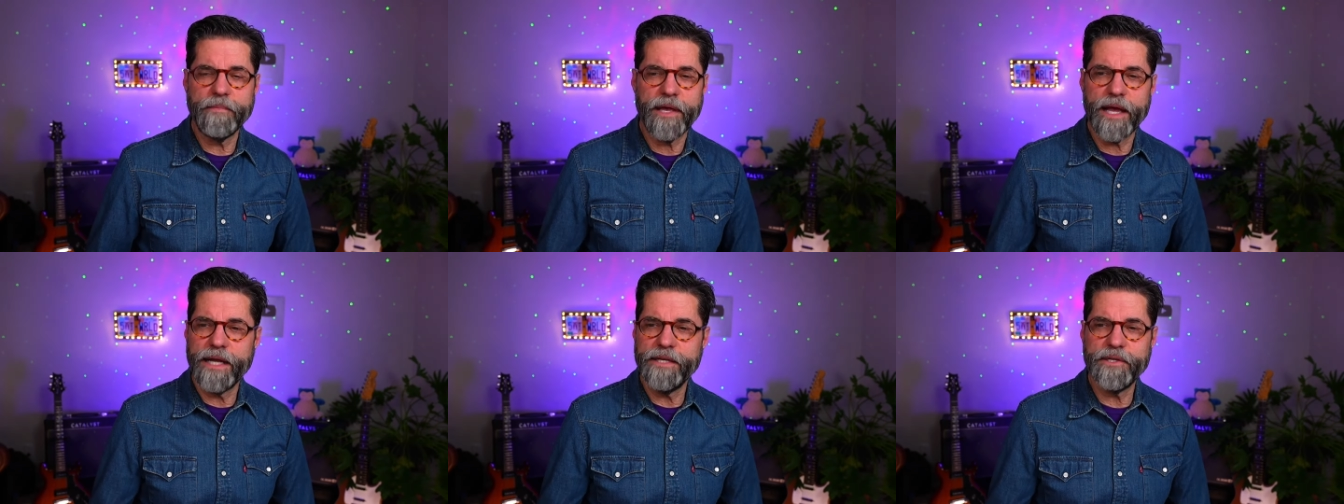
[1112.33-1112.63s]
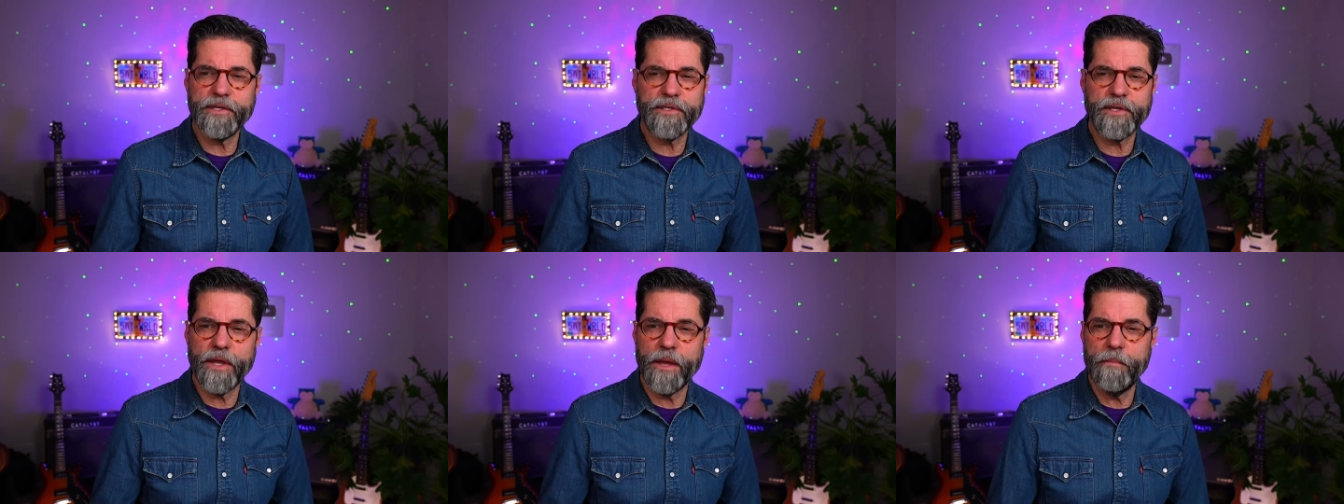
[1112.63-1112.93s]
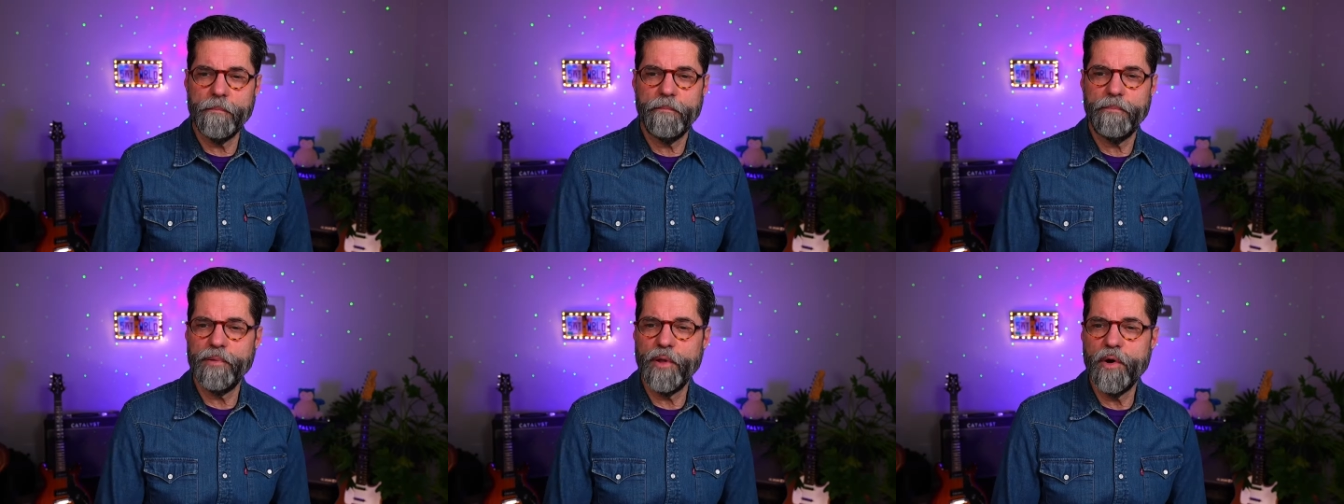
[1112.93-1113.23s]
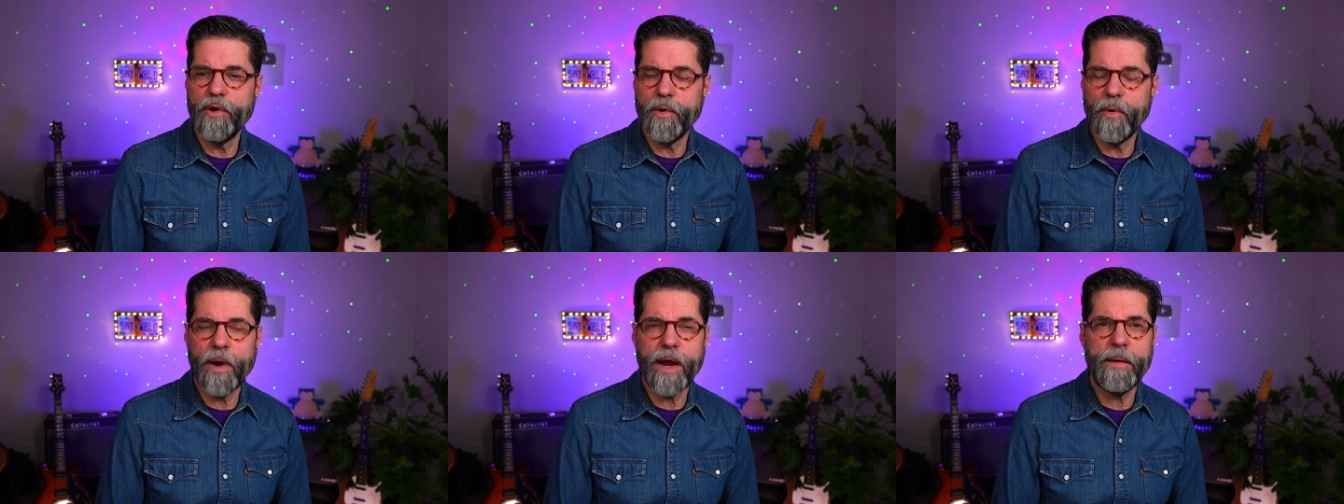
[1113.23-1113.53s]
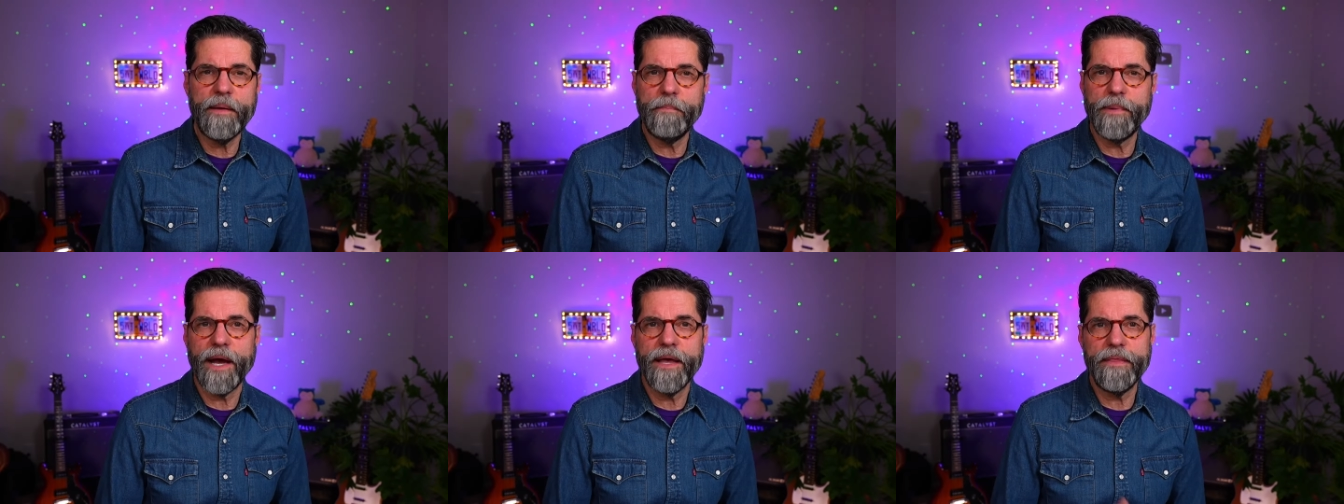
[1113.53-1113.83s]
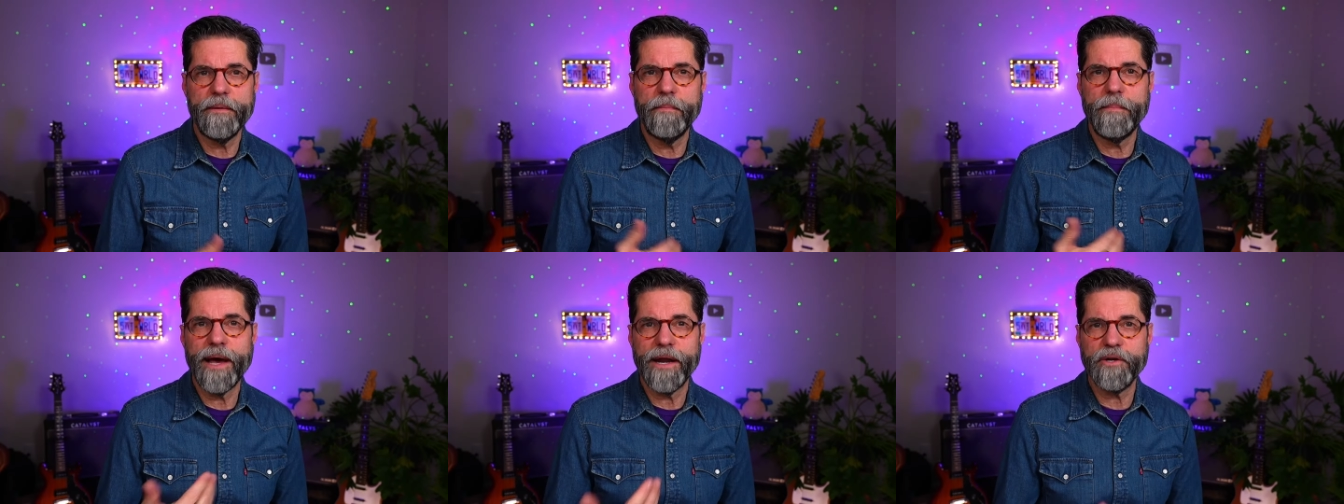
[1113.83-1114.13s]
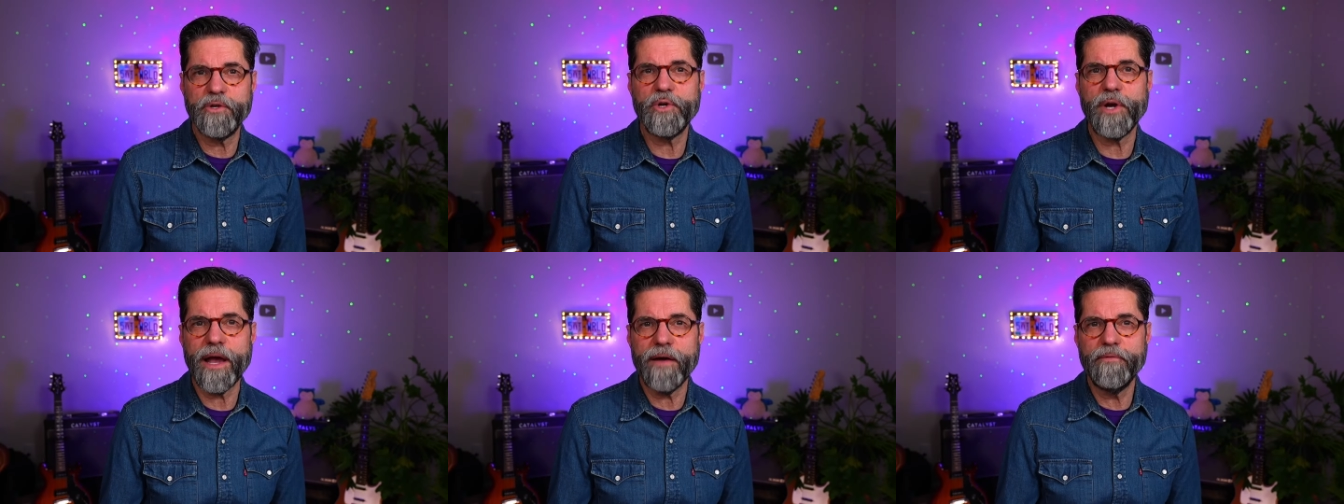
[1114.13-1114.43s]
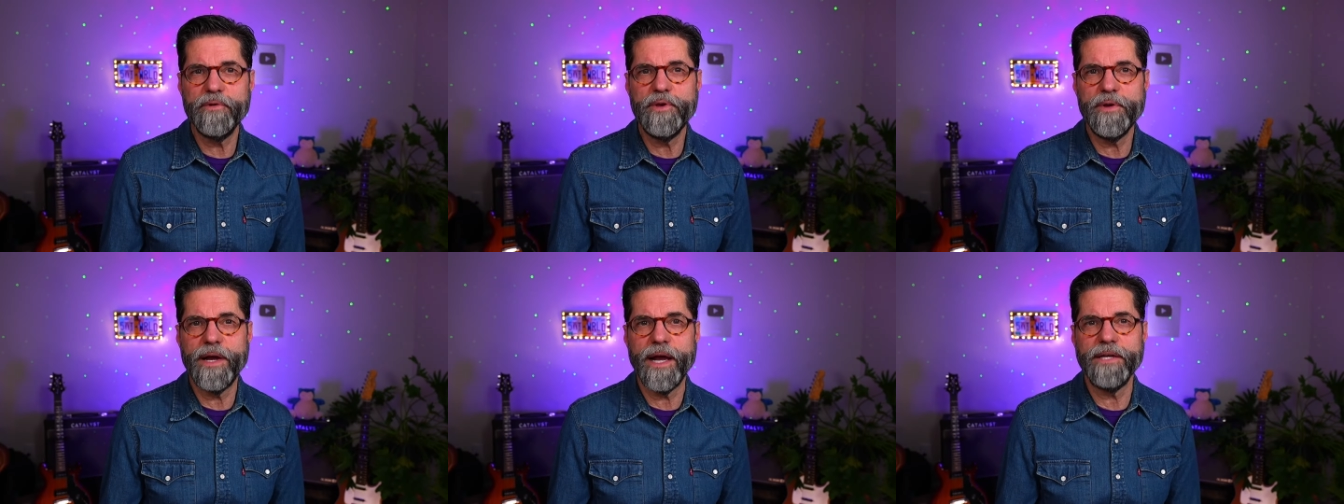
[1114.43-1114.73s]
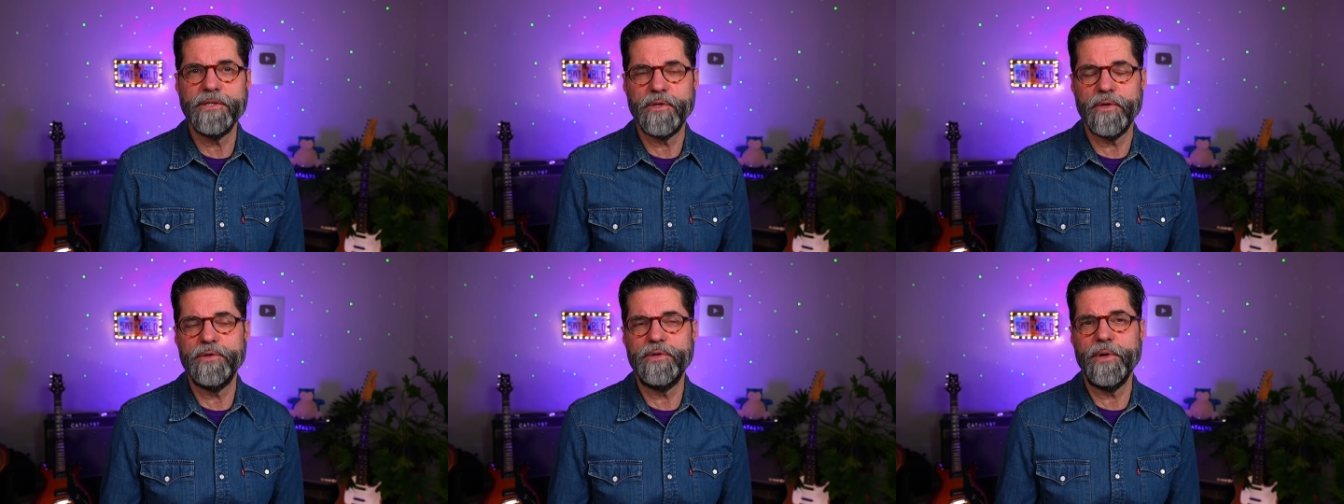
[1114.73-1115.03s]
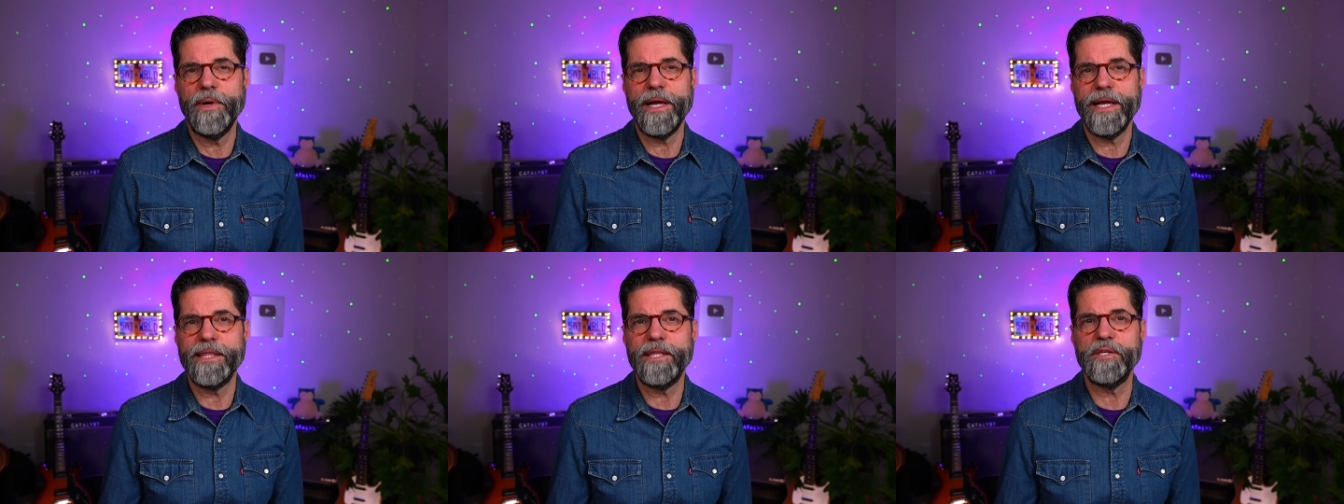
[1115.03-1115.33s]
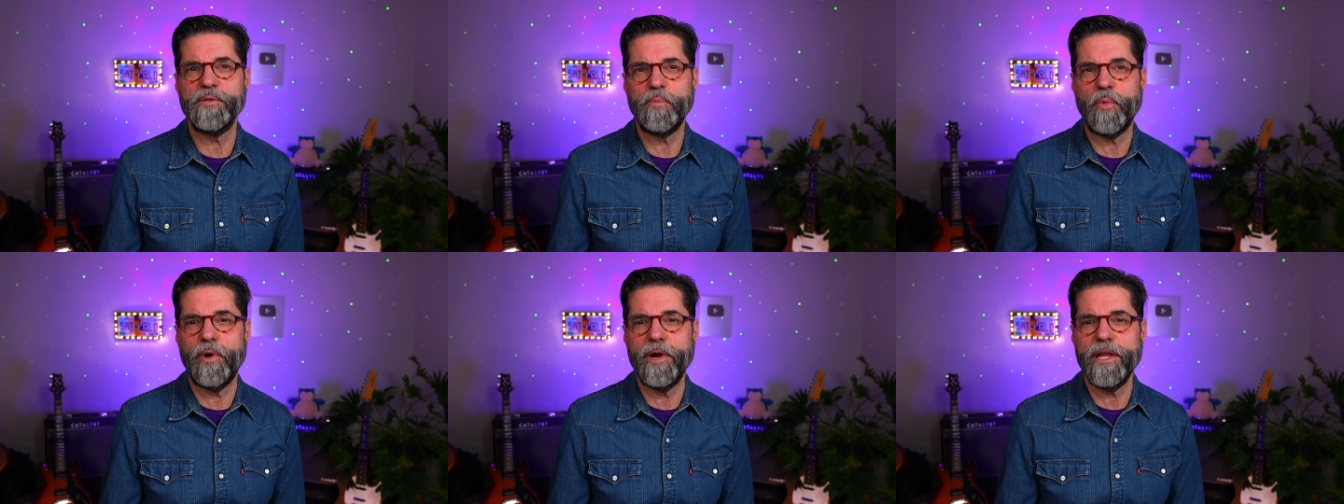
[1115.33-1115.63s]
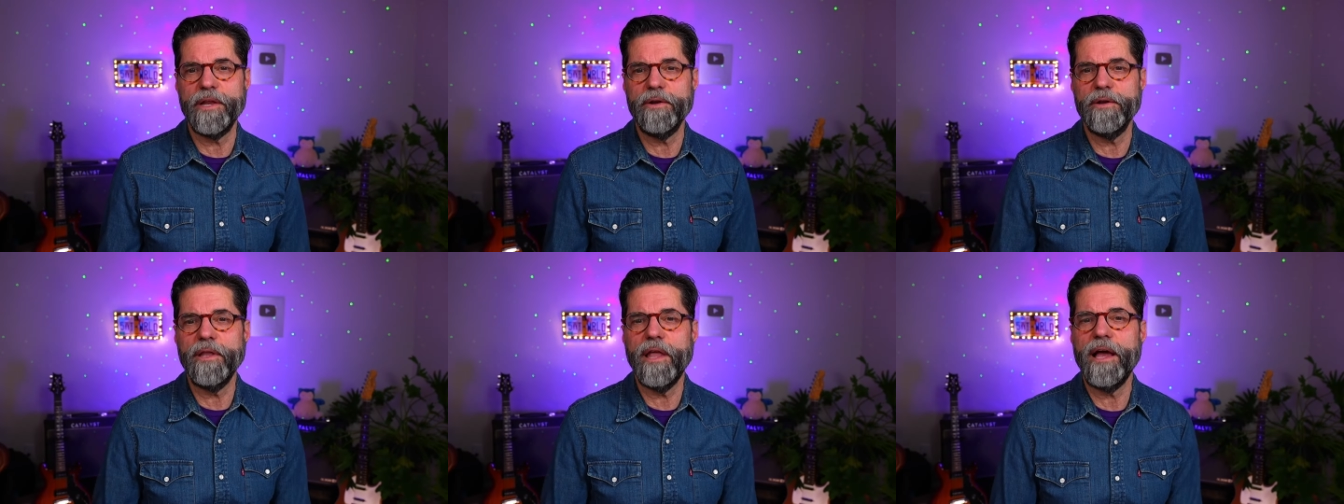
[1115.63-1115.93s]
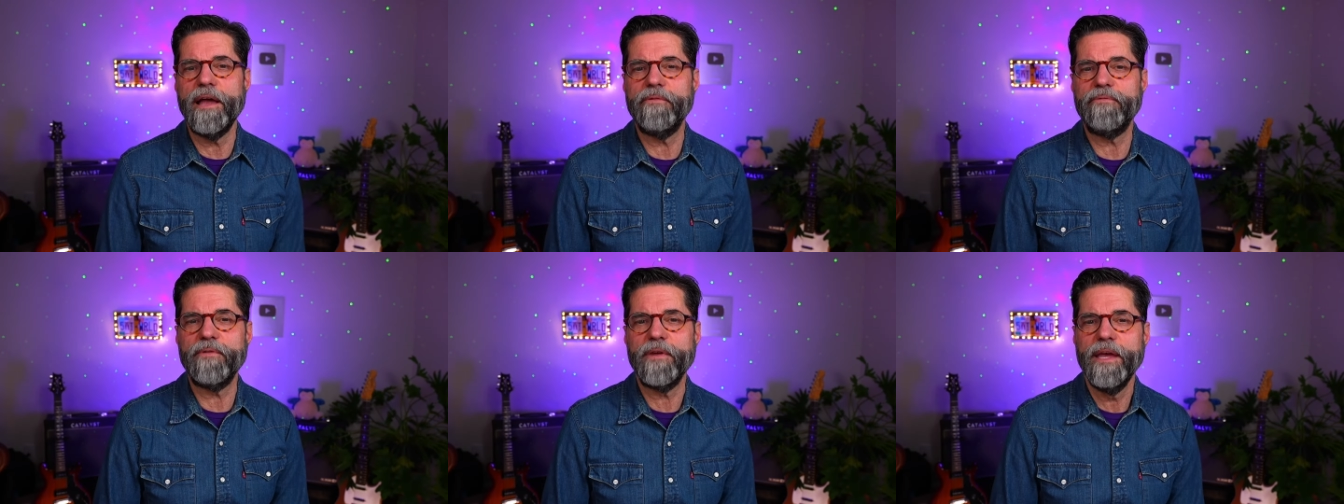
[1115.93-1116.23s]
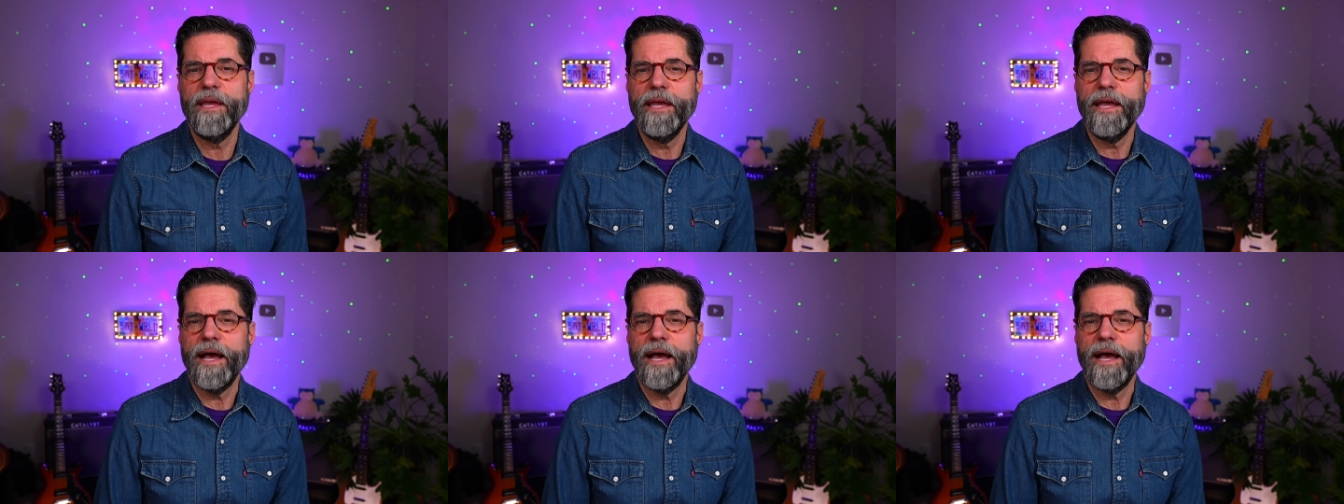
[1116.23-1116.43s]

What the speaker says: I just am blown away by the amount of travel you guys are doing at this point in your life.